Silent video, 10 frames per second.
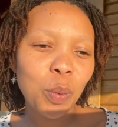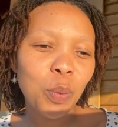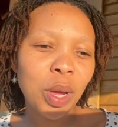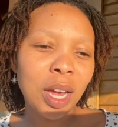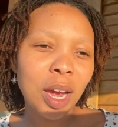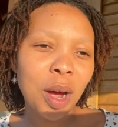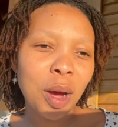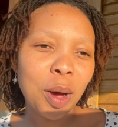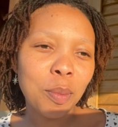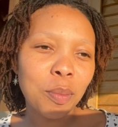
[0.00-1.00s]
we
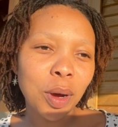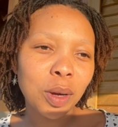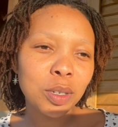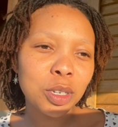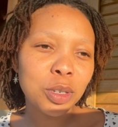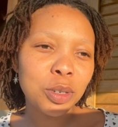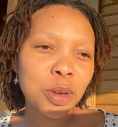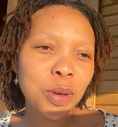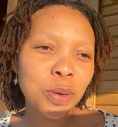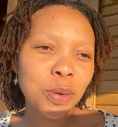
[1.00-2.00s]
are about
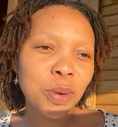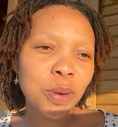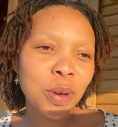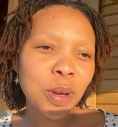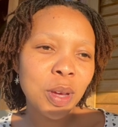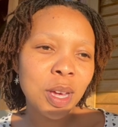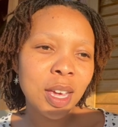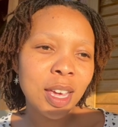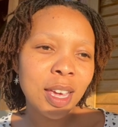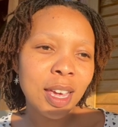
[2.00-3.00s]
to
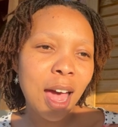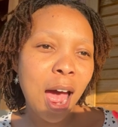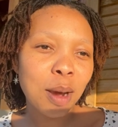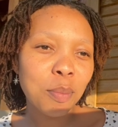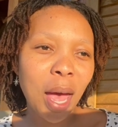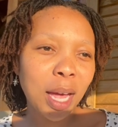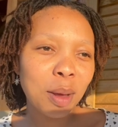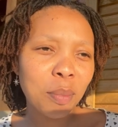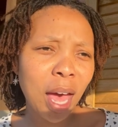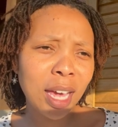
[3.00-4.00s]
unpack
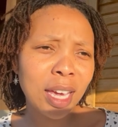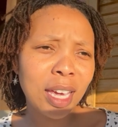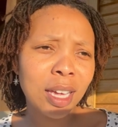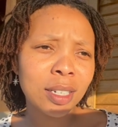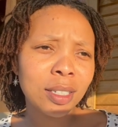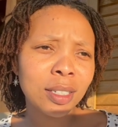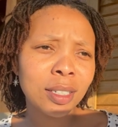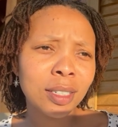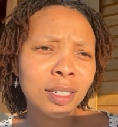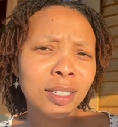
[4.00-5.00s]
and pack again.
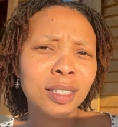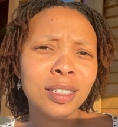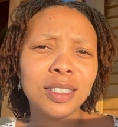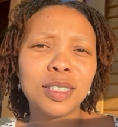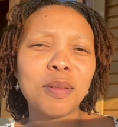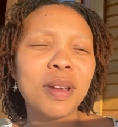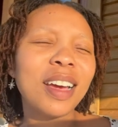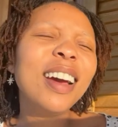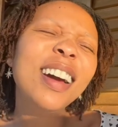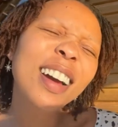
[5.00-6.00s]
So I'm
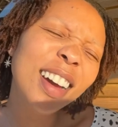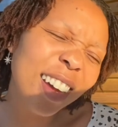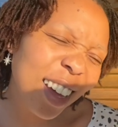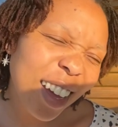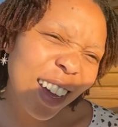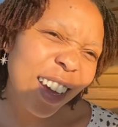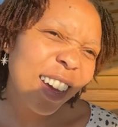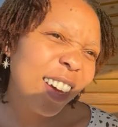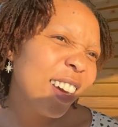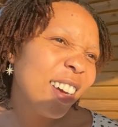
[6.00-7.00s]
like,
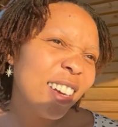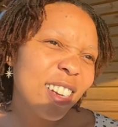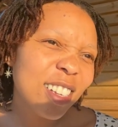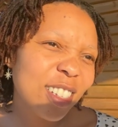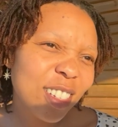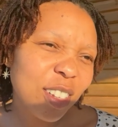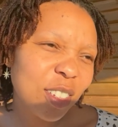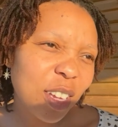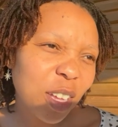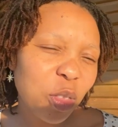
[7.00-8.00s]
you know,
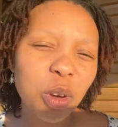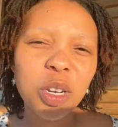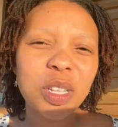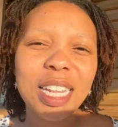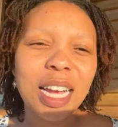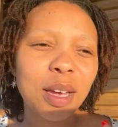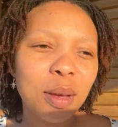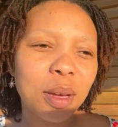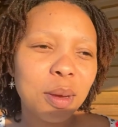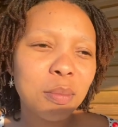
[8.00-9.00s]
so I thought it was like a
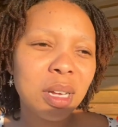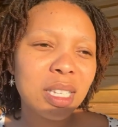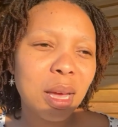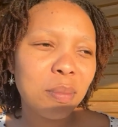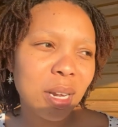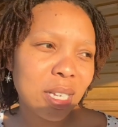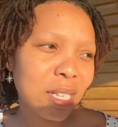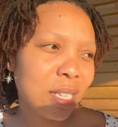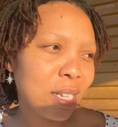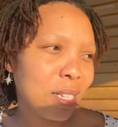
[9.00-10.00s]
mishap, like he
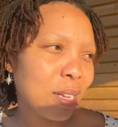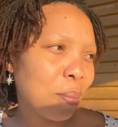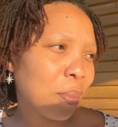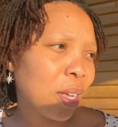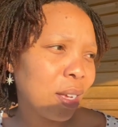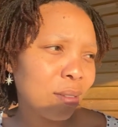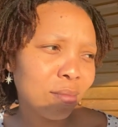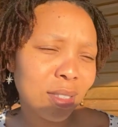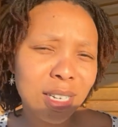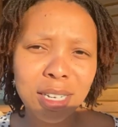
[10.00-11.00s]
said something
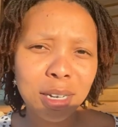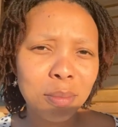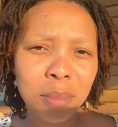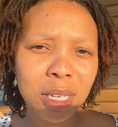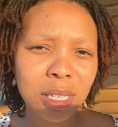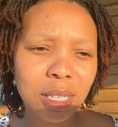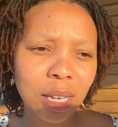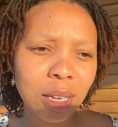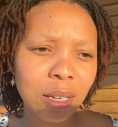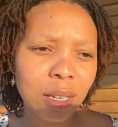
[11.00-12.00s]
he didn't mean to say.